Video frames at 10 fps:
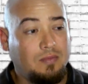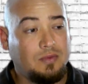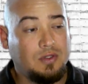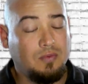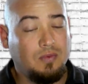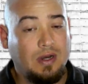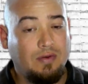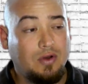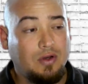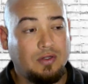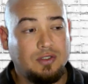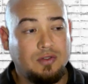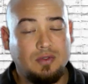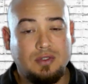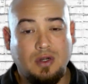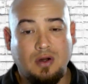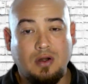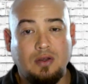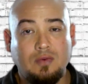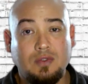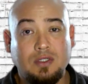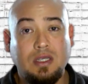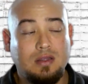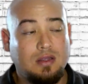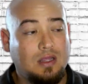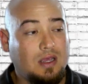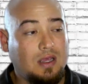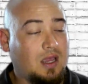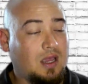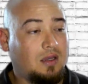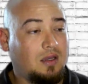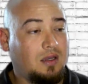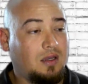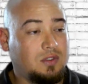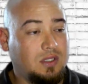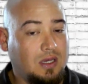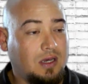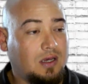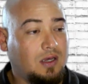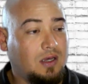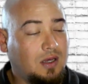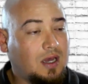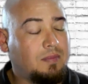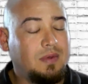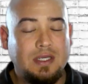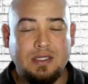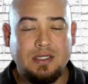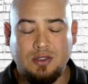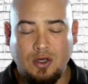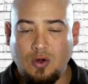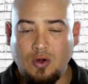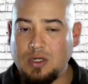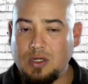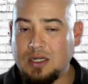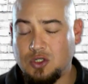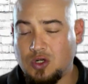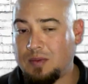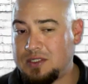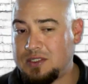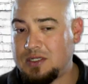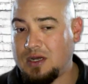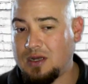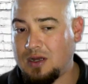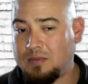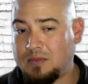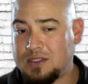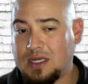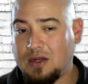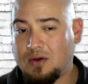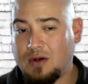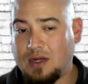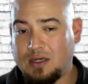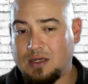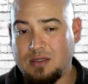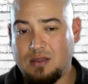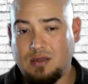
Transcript: So whatever your students are using, they can use the is it code.strawbees.com? Is that correct?